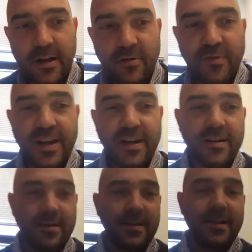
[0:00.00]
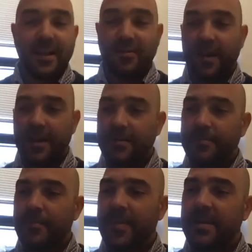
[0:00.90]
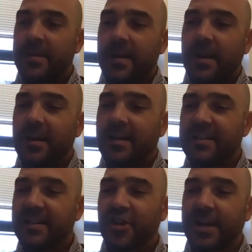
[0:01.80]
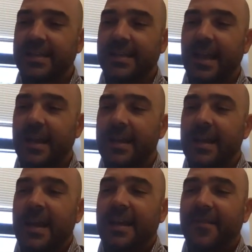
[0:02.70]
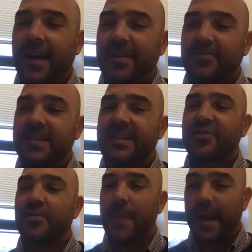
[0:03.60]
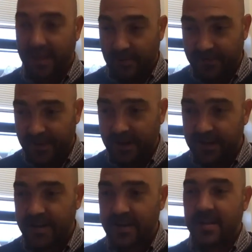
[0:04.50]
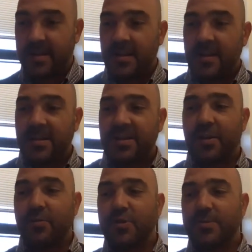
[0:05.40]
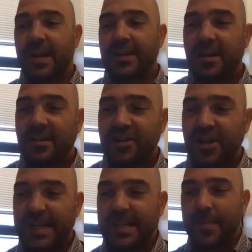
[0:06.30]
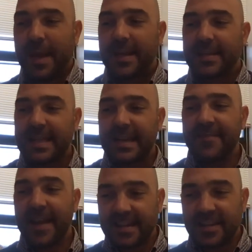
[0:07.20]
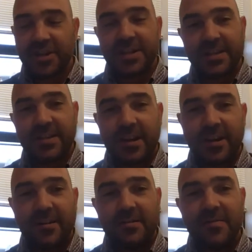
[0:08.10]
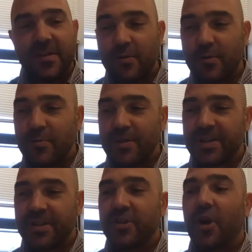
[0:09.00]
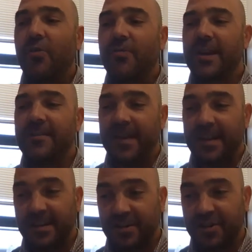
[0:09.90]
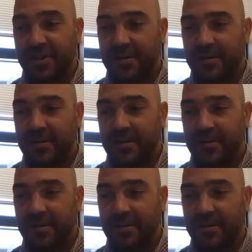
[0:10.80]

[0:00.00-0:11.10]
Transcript: read later on suggests that, in fact, there's a digital Matthew effect. So new technology expands the advantages of those already advantaged.